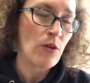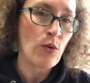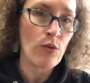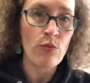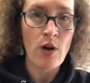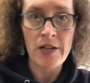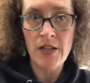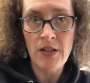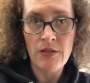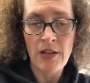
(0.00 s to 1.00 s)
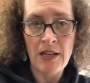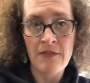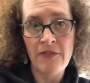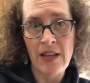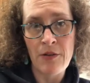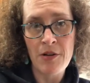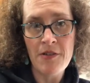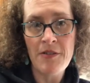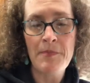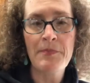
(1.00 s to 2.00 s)
hold water and
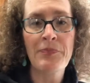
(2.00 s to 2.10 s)
flowers.